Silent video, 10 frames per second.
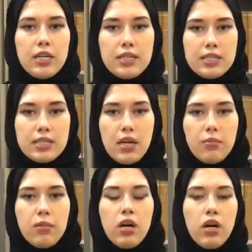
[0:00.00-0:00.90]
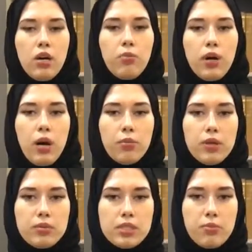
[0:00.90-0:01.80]
some
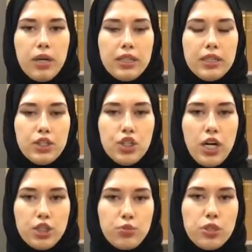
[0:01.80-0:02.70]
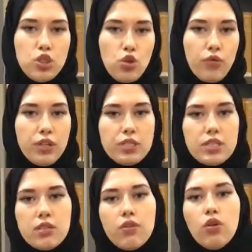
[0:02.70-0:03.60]
problems by the judgments of the
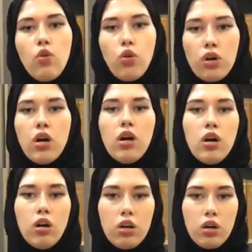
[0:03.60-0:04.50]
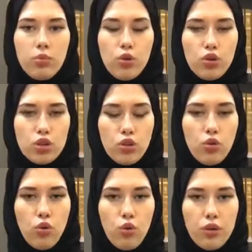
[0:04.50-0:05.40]
civil or commercial
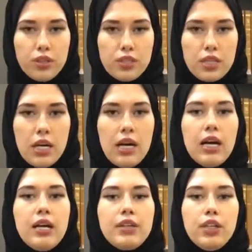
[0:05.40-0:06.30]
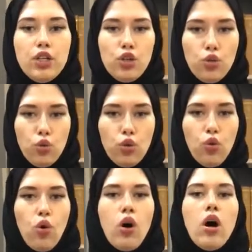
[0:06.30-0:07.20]
courts. The new
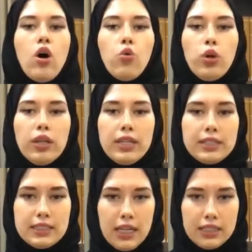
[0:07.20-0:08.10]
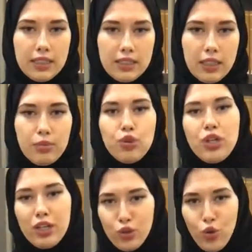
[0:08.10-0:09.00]
law will entitle them to
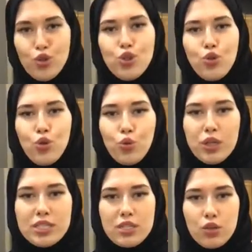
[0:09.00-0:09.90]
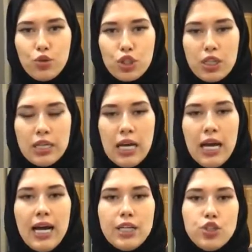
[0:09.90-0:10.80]
get also quick solution
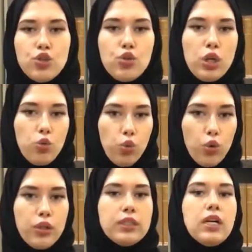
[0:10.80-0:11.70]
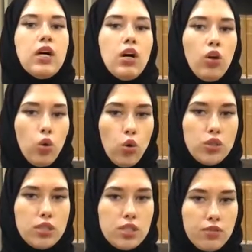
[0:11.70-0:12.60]
and to avoid
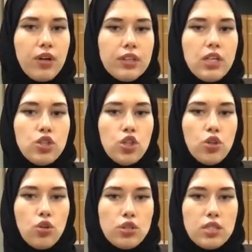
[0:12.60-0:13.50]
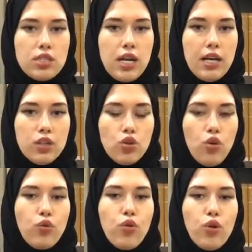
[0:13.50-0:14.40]
losses, financial losses, and
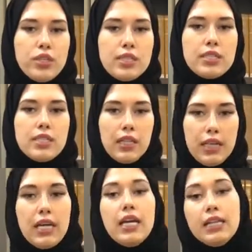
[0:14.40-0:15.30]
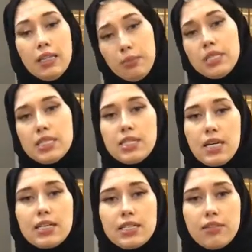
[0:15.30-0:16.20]
of course delay in the business
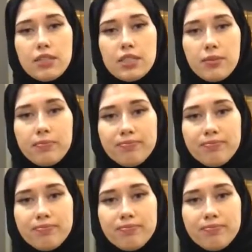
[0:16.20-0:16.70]
activity.